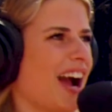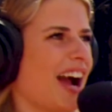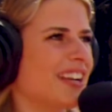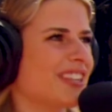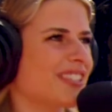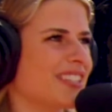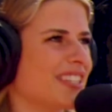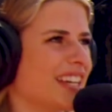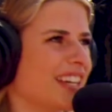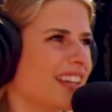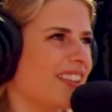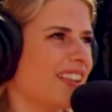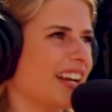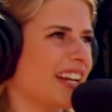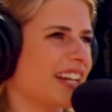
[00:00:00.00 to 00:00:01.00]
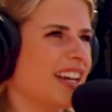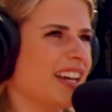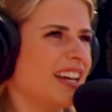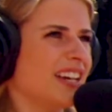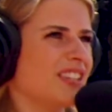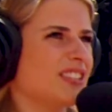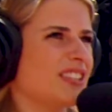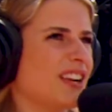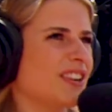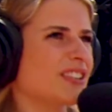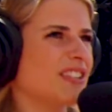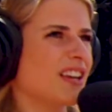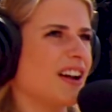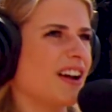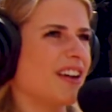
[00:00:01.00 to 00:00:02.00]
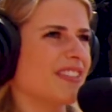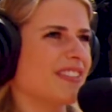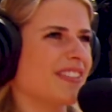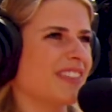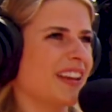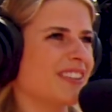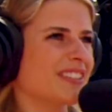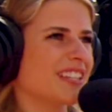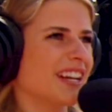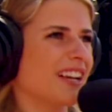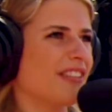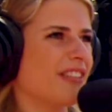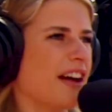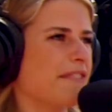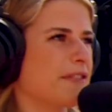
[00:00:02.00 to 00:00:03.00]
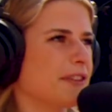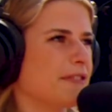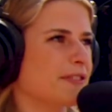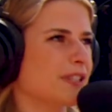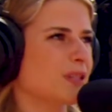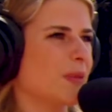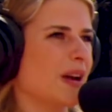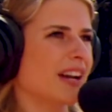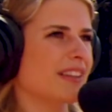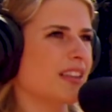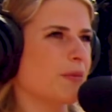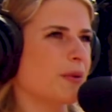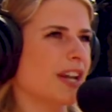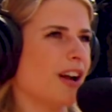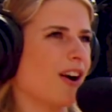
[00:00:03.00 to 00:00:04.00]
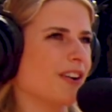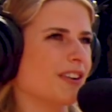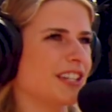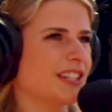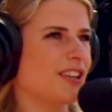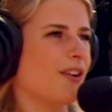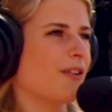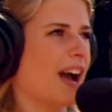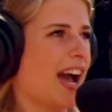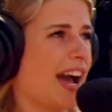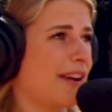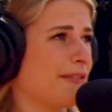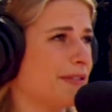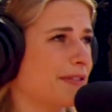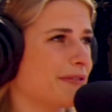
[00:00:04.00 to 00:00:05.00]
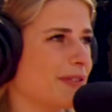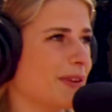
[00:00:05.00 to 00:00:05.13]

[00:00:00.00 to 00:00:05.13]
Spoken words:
I just think like there's like a level of respect that we already don't have from